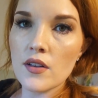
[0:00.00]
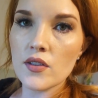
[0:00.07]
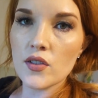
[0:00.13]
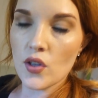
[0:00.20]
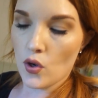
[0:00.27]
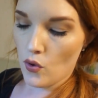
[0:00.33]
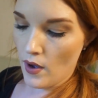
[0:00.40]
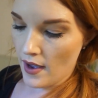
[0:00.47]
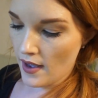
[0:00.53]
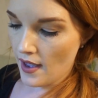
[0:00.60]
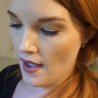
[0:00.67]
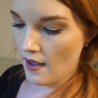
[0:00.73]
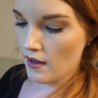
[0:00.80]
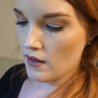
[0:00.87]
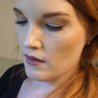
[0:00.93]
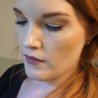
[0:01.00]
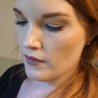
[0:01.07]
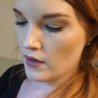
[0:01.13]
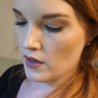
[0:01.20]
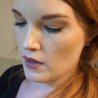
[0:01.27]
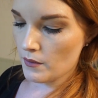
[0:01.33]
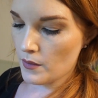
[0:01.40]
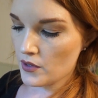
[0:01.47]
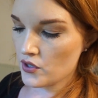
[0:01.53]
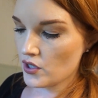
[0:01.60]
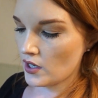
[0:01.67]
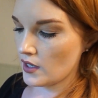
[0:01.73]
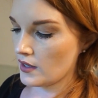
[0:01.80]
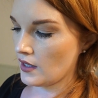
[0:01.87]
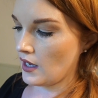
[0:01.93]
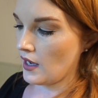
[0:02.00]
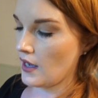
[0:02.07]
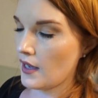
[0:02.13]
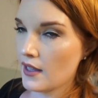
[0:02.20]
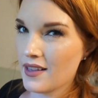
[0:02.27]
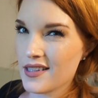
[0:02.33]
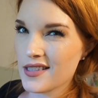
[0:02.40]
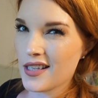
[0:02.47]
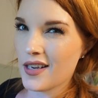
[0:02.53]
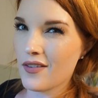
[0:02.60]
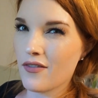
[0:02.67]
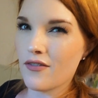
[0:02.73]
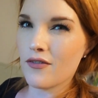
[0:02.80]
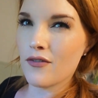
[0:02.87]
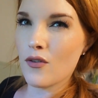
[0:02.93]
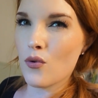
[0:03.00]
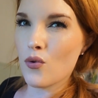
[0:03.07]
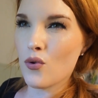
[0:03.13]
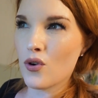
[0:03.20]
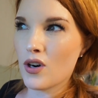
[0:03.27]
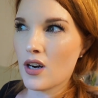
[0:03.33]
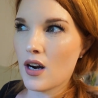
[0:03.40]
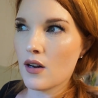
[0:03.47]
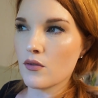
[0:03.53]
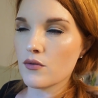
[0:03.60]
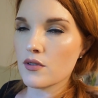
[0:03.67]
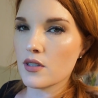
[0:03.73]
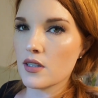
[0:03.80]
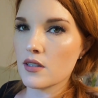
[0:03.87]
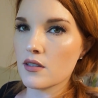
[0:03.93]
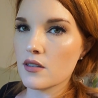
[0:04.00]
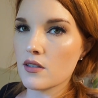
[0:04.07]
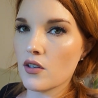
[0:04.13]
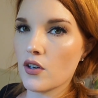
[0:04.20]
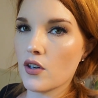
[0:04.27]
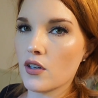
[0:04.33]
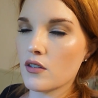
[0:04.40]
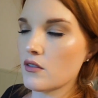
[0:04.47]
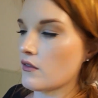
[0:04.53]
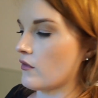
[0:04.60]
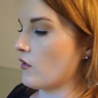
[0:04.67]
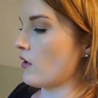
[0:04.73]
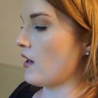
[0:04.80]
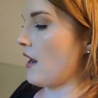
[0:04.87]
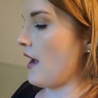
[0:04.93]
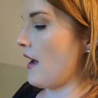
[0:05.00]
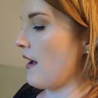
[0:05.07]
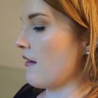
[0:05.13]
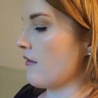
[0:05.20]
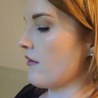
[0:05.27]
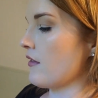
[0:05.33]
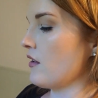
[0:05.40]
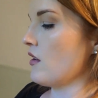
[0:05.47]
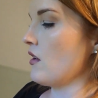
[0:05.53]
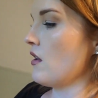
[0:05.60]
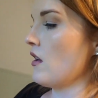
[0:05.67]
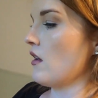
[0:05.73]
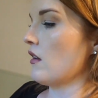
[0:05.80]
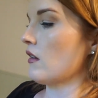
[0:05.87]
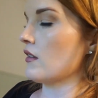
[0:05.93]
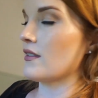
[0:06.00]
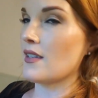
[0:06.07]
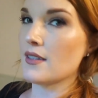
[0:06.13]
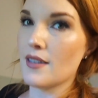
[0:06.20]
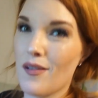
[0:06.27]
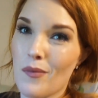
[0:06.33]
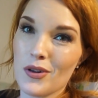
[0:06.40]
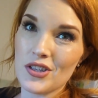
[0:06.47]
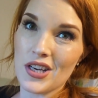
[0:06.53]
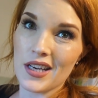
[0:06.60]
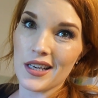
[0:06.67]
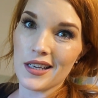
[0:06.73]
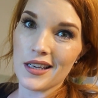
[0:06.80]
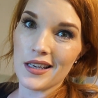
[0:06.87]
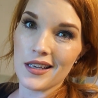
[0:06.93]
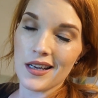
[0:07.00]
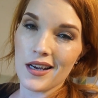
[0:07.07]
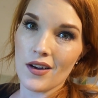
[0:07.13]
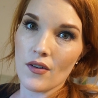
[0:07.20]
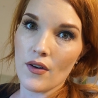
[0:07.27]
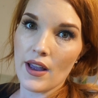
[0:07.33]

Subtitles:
So I have a chicken thigh that's like 4 ounces cooked, or 4.5, because that's how much I can eat now.